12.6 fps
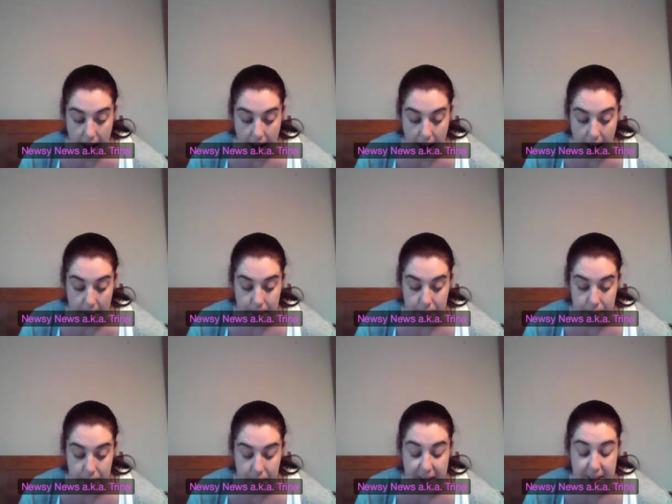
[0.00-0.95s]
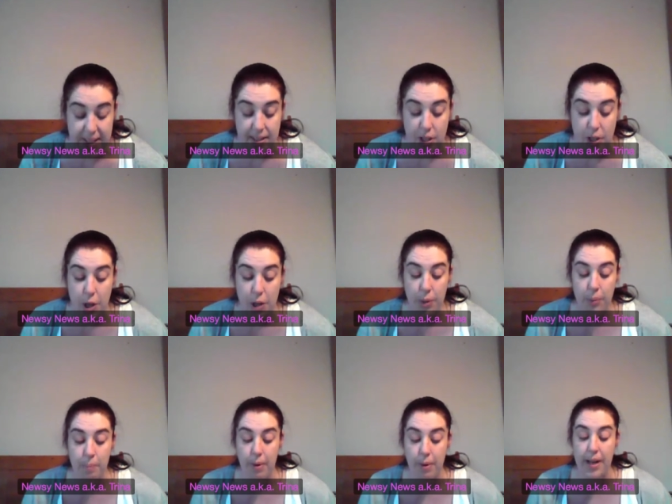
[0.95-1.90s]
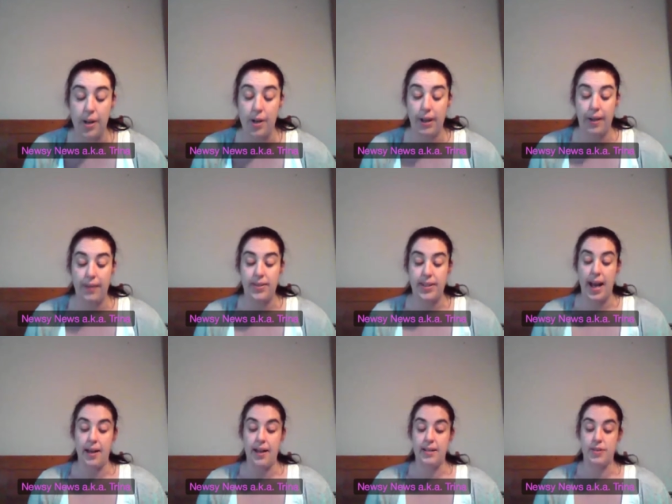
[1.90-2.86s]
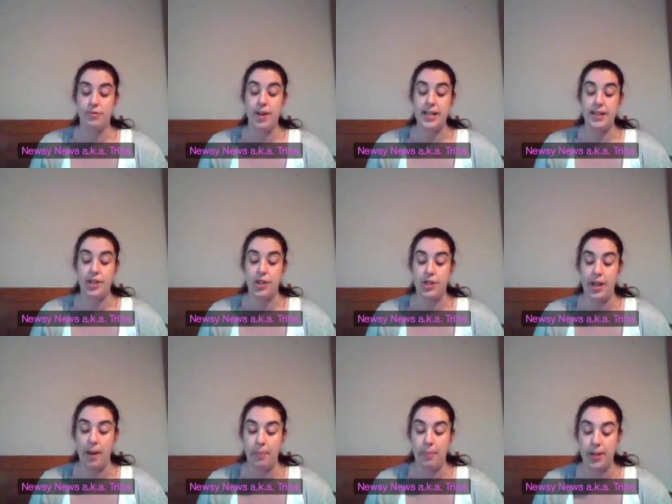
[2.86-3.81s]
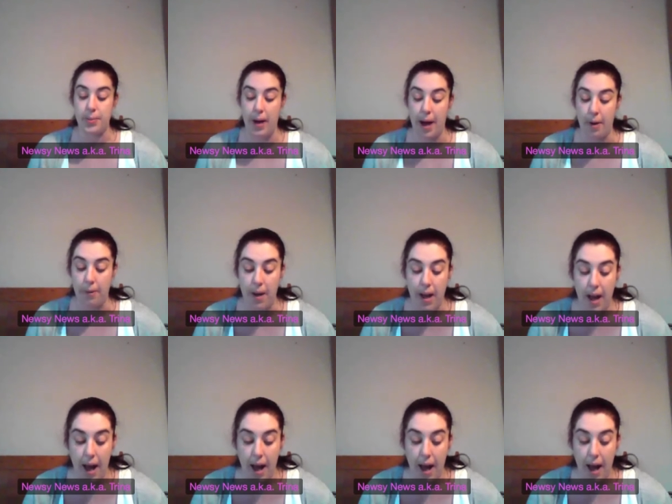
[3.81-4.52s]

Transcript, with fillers: Um, this is a new, brand new gift set. It's ready to ship as well.